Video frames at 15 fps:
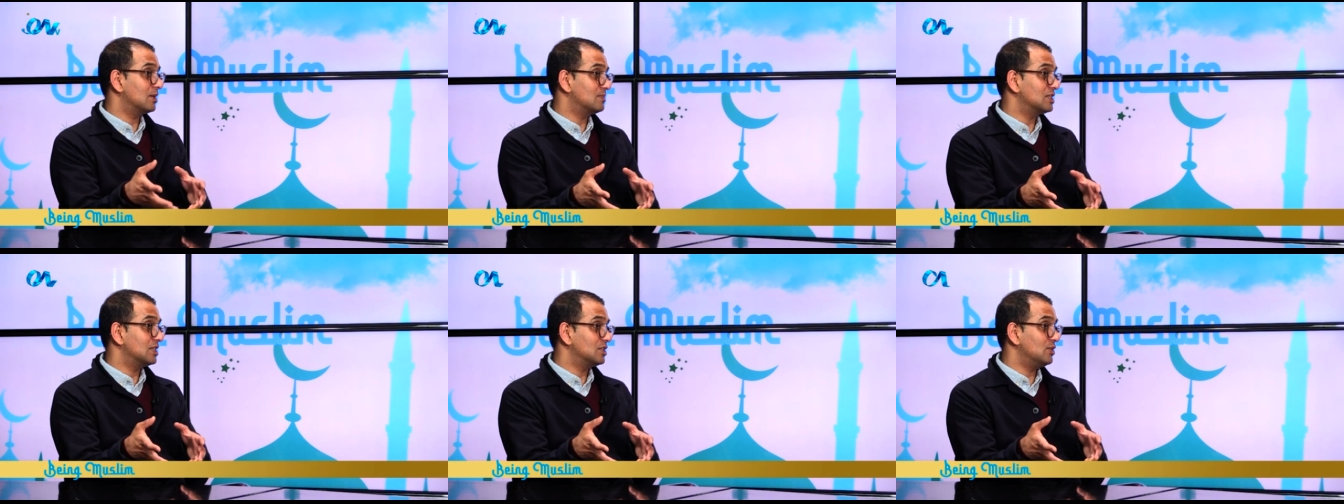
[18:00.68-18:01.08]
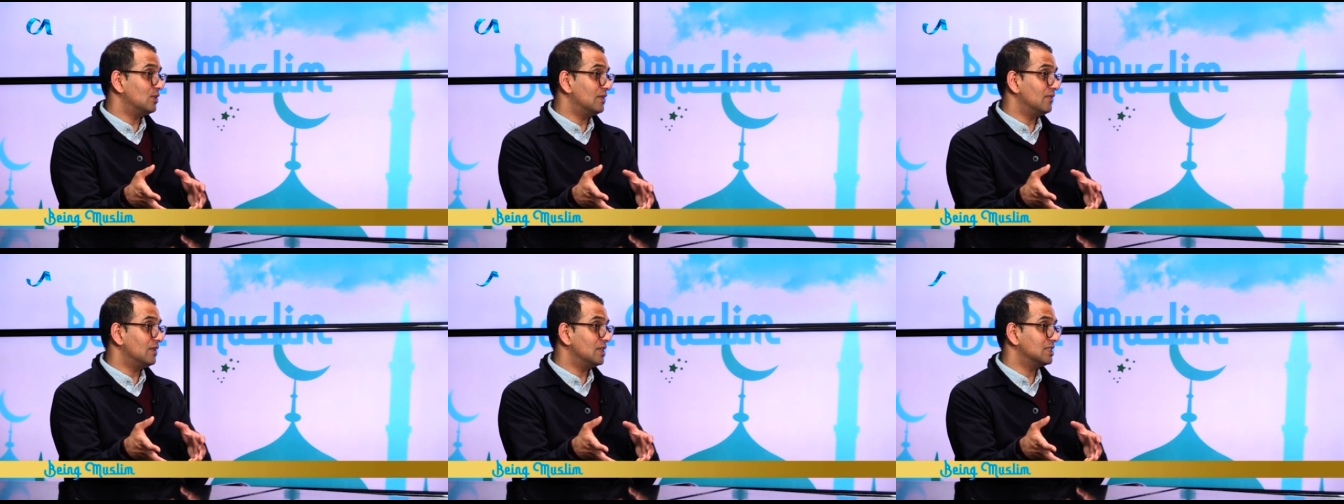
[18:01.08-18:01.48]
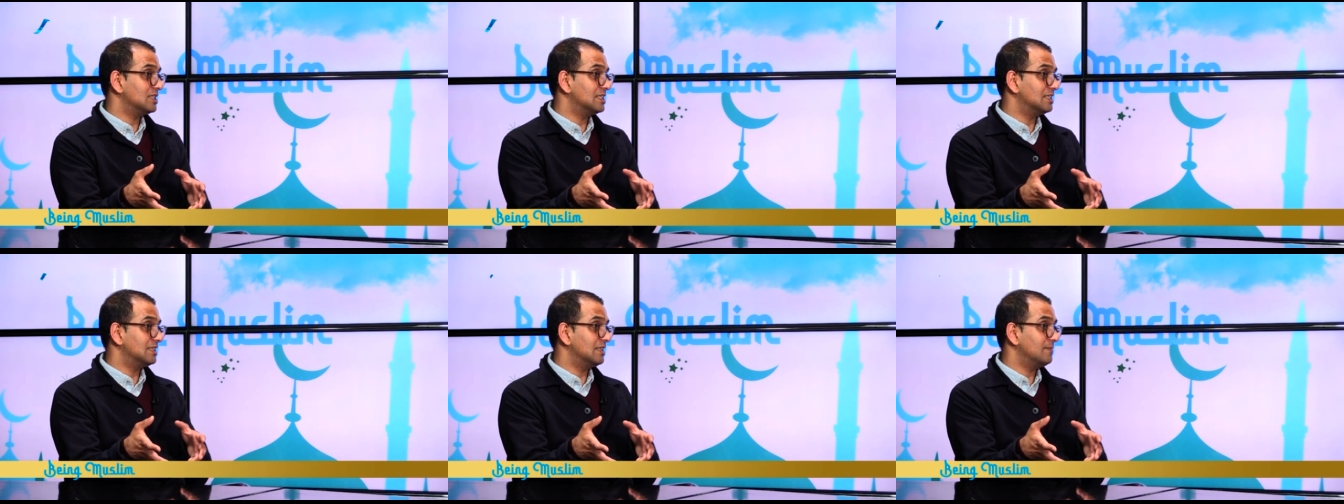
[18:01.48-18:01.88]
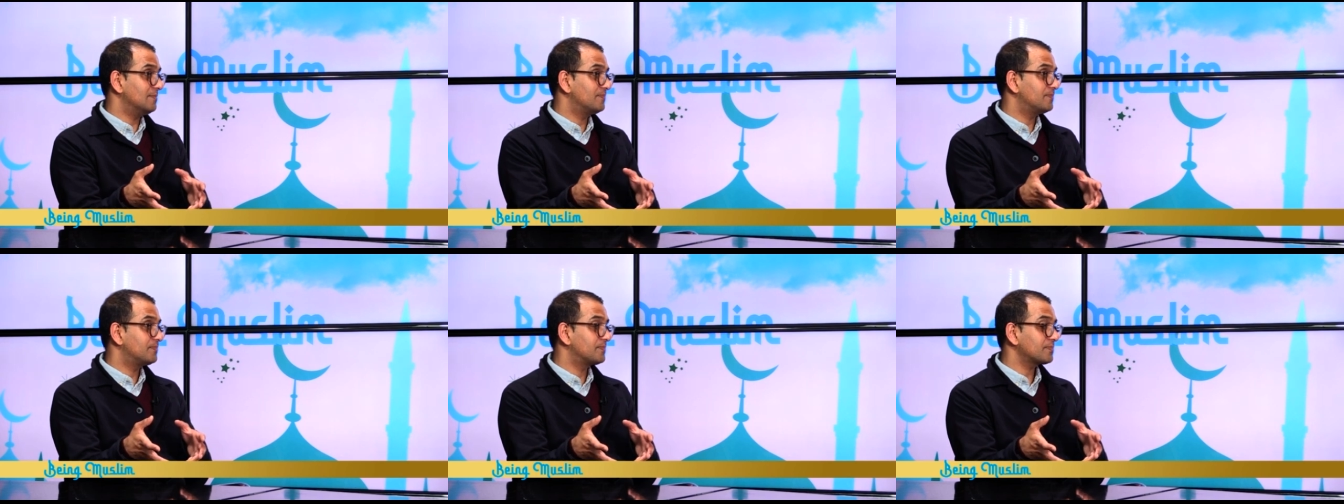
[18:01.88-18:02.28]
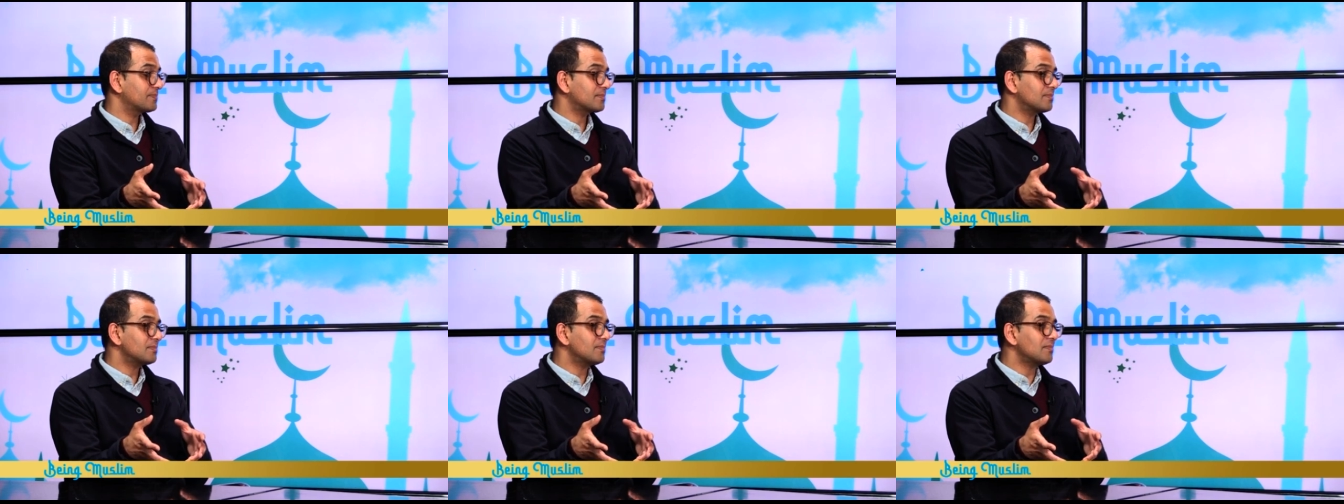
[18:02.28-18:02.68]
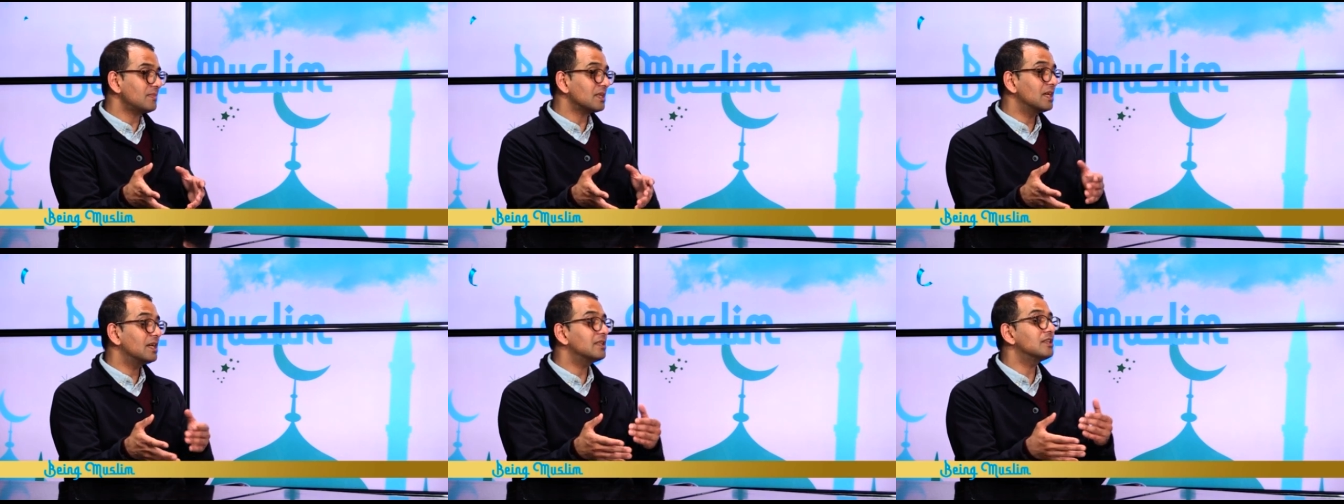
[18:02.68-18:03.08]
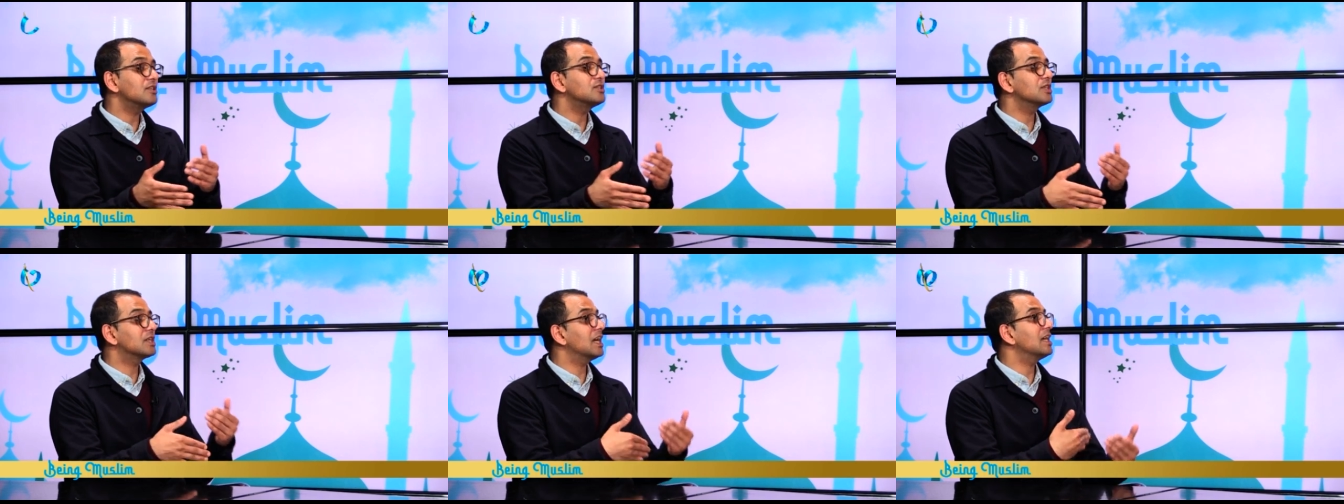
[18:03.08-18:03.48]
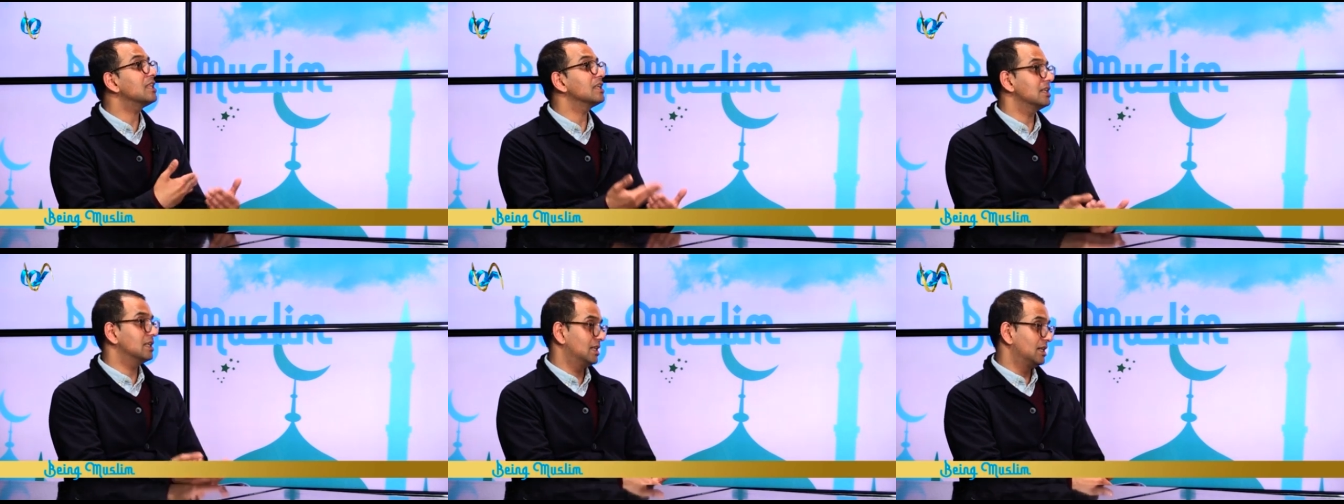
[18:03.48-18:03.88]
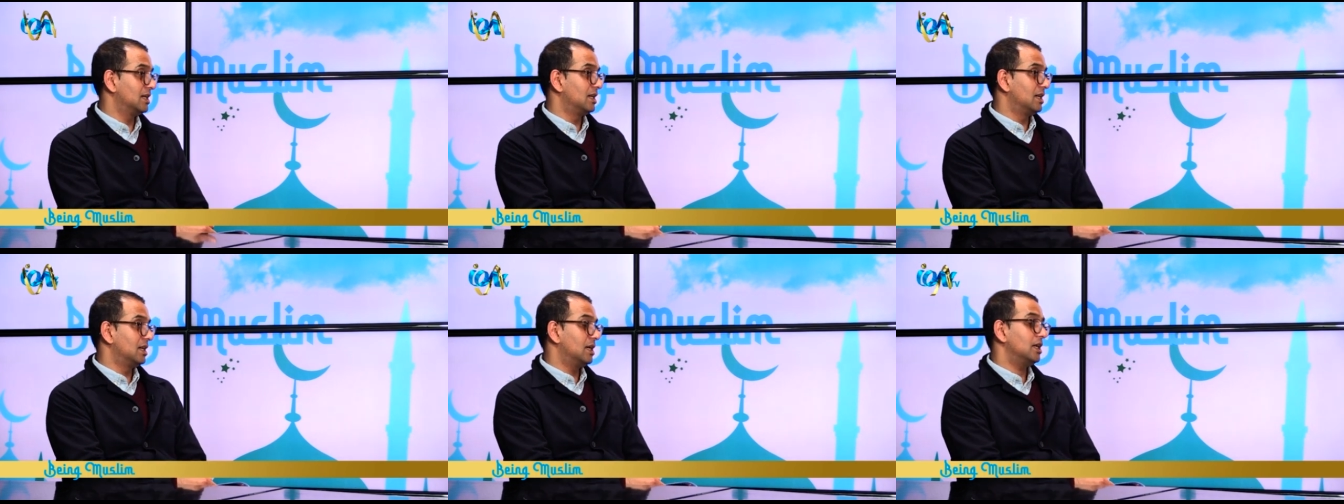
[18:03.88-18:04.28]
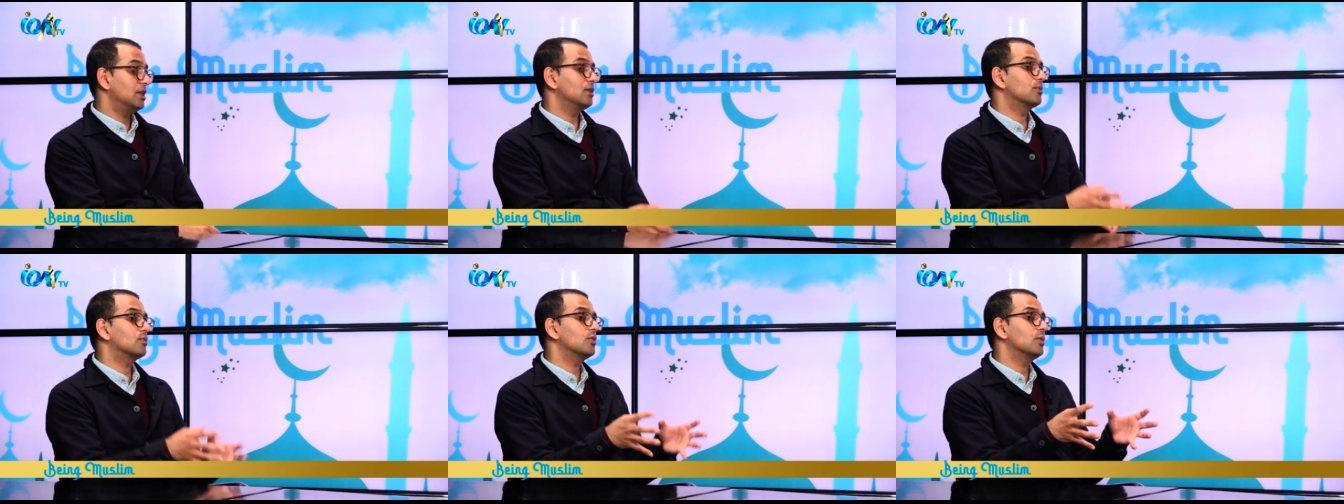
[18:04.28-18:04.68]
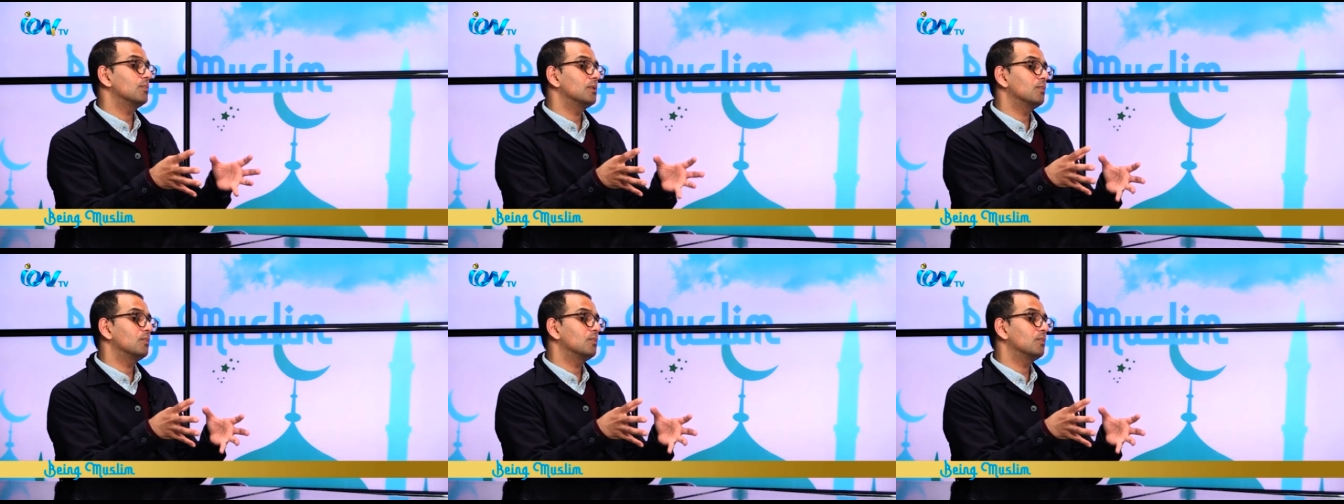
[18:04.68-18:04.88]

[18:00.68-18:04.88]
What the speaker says: City University, and then together in a group.